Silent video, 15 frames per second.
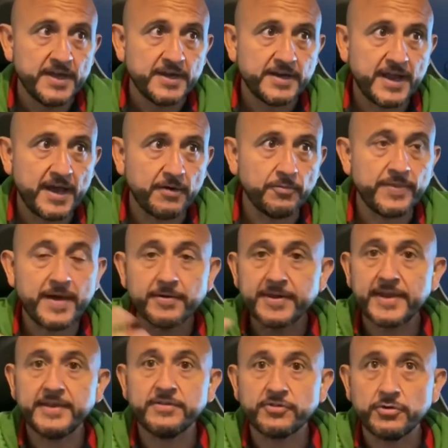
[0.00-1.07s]
Now, without
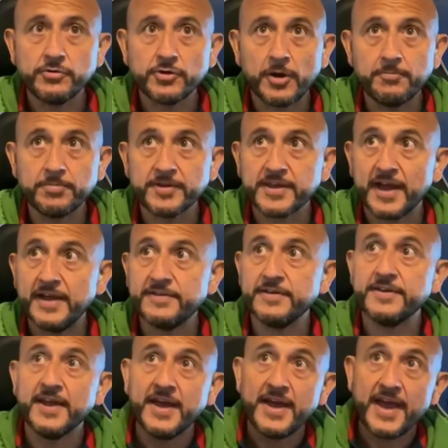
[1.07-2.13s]
getting too
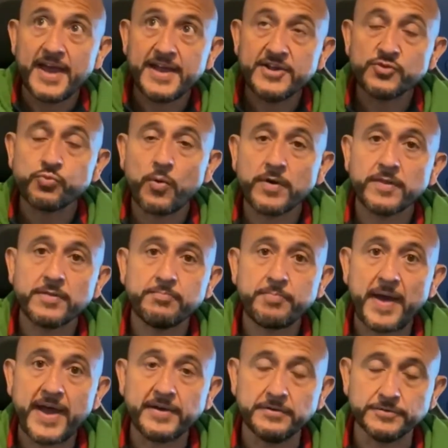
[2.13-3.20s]
complicated, each one of the
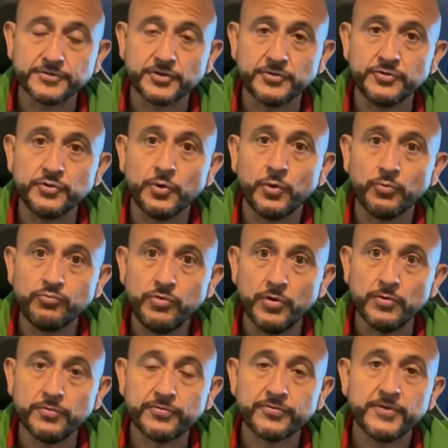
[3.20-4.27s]
panels on your
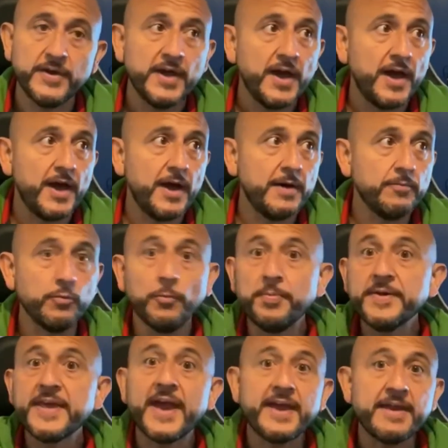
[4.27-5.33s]
roof will be
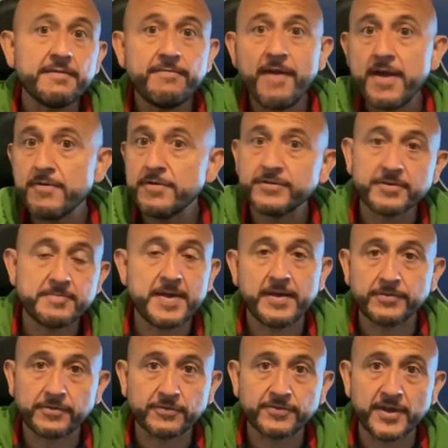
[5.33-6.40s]
getting various
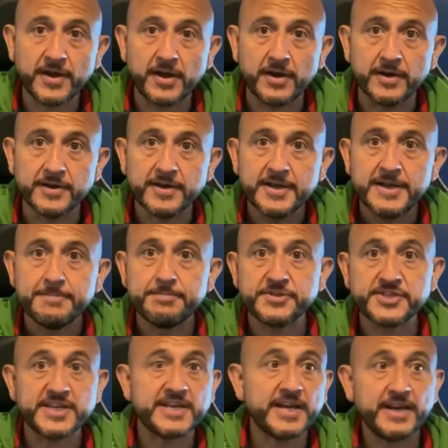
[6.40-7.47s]
amounts of sunlight,
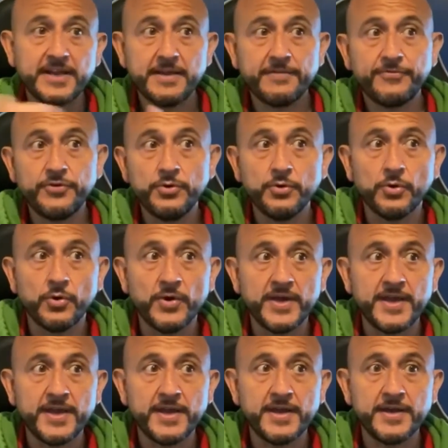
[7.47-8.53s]
particularly if you're
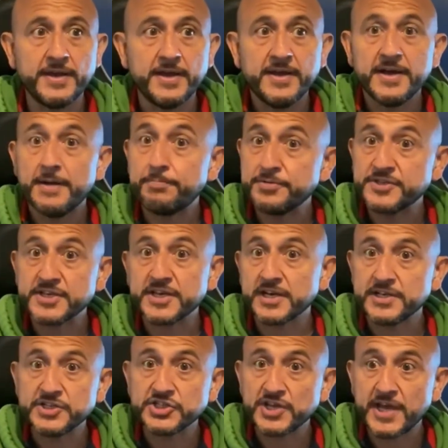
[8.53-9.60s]
in a particularly
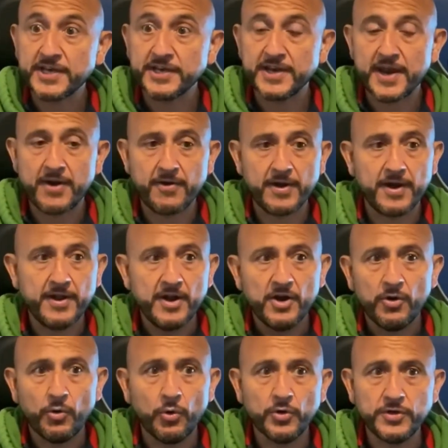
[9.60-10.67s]
shaded area,
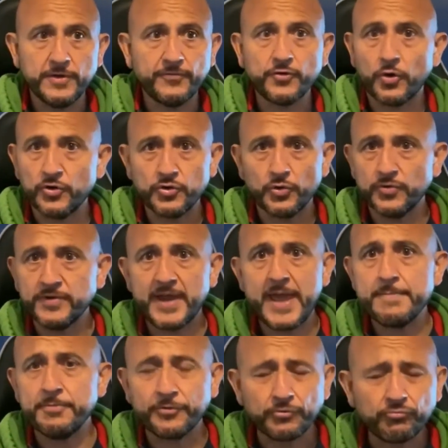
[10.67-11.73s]
or you've got your
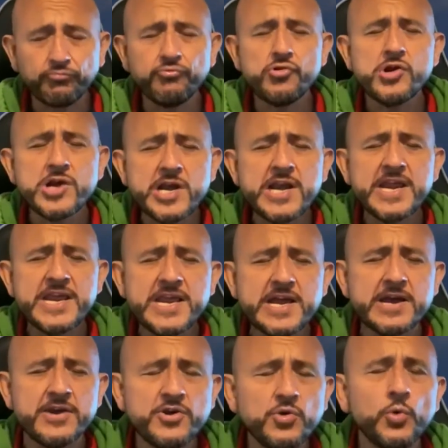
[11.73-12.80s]
neighbour's really
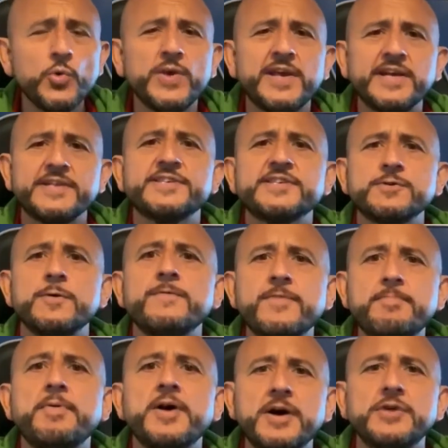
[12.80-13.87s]
annoying silver
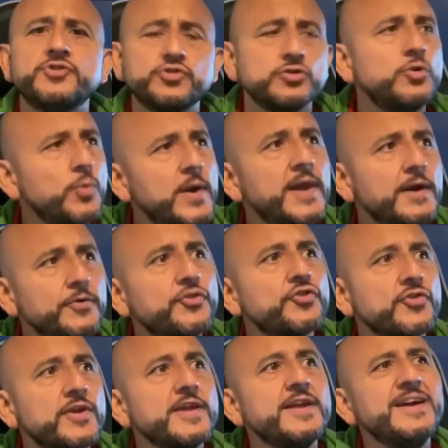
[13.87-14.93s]
birch or willow
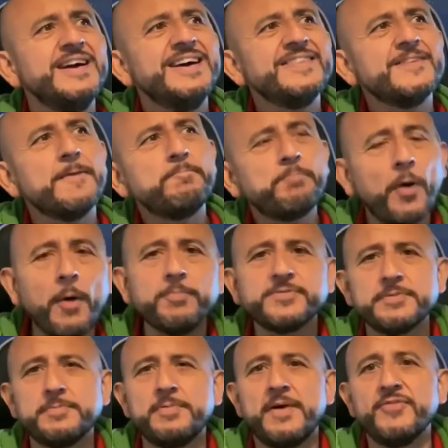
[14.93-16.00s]
tree that pops up
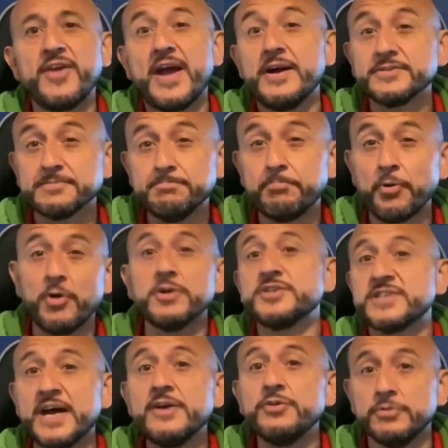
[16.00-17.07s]
above your house and blocks
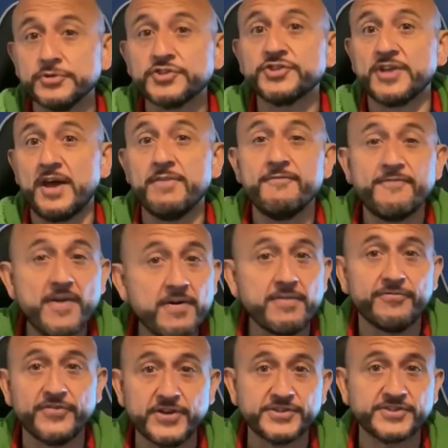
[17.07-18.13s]
out your sun very
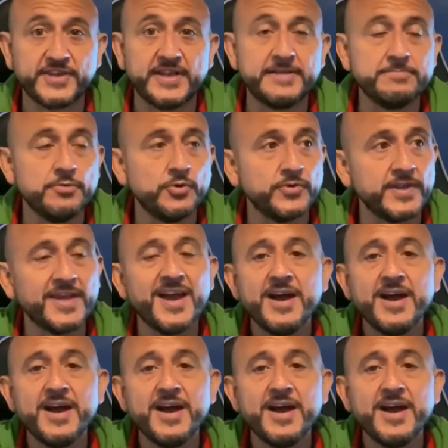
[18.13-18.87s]
first thing in the morning.